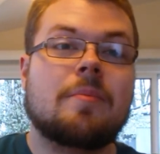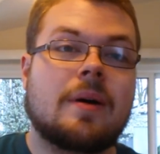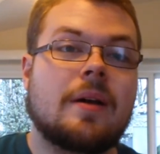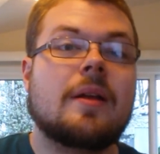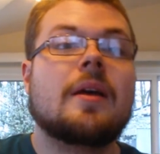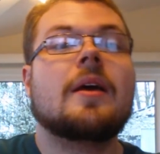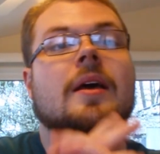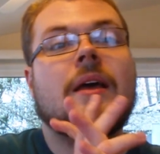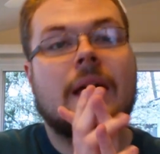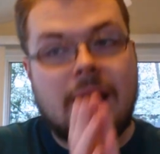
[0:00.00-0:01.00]
But
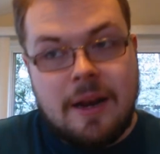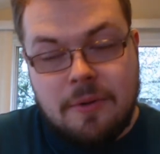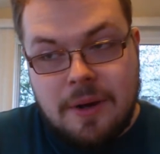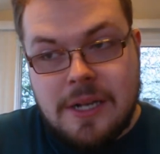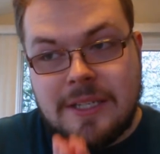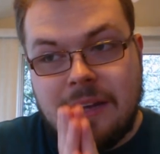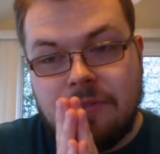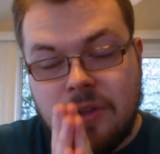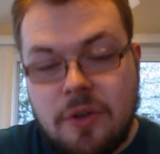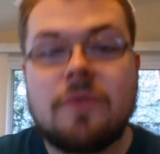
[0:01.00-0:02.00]
anyways,
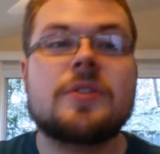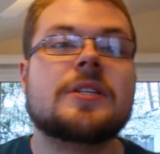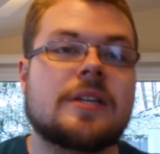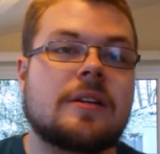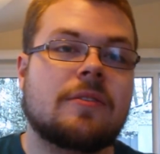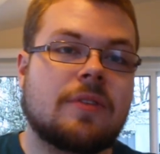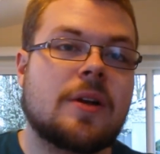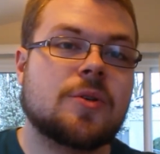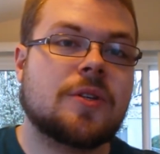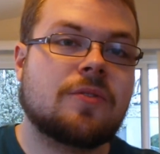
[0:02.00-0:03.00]
if you've seen
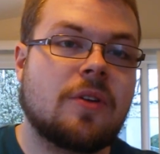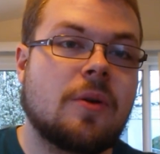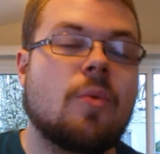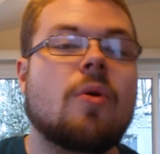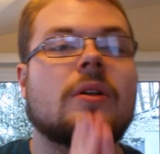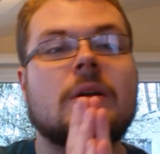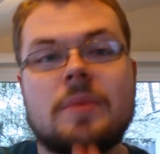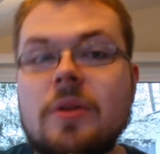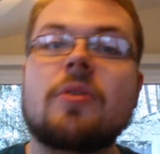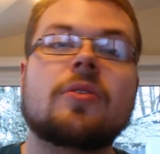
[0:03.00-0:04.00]
Avengers Infinity War, let
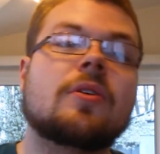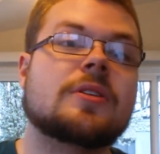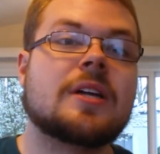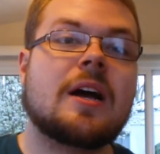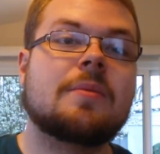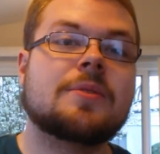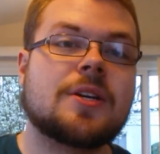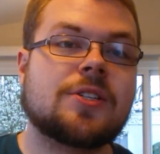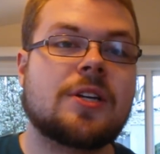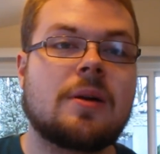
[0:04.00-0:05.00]
me know your thoughts in the comment
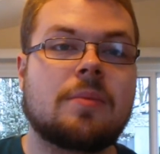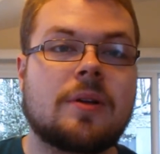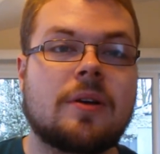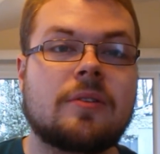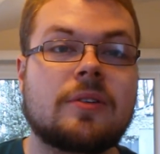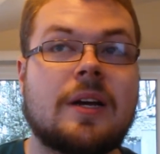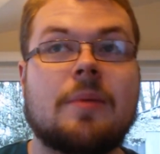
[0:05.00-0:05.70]
section down below.